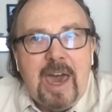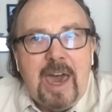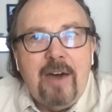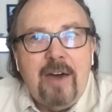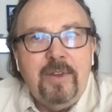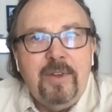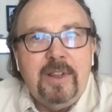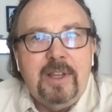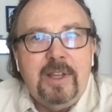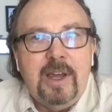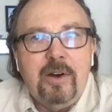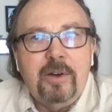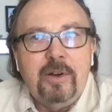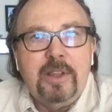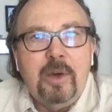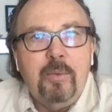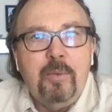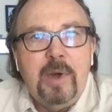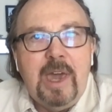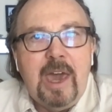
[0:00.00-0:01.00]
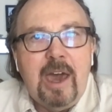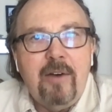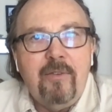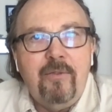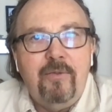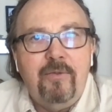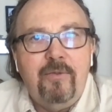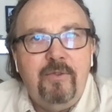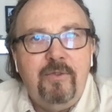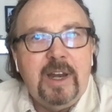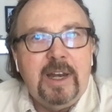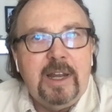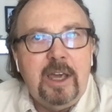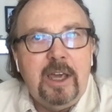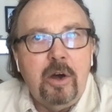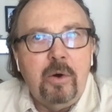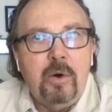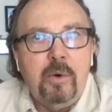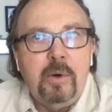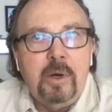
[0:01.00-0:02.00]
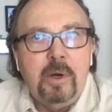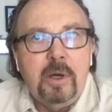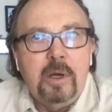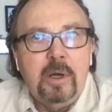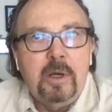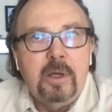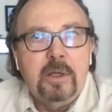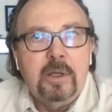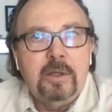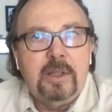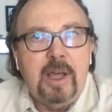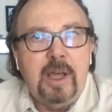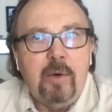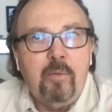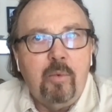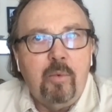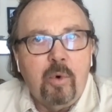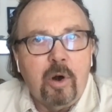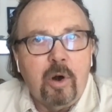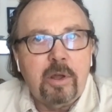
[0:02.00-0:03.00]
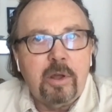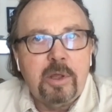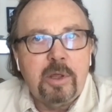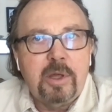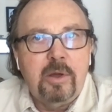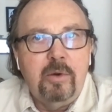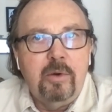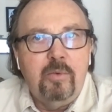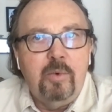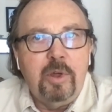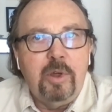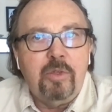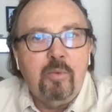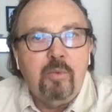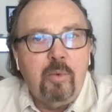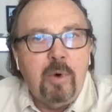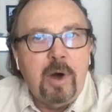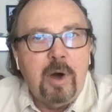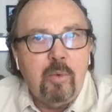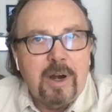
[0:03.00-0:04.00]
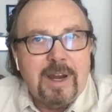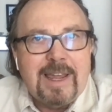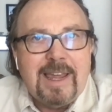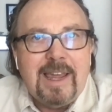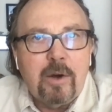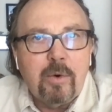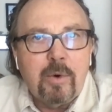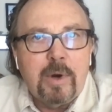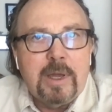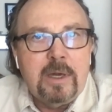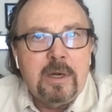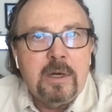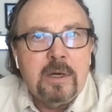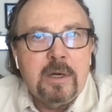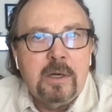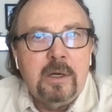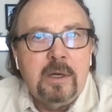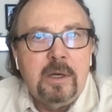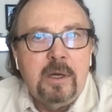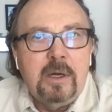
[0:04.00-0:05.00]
have in there, that we have video that work with what we're hearing,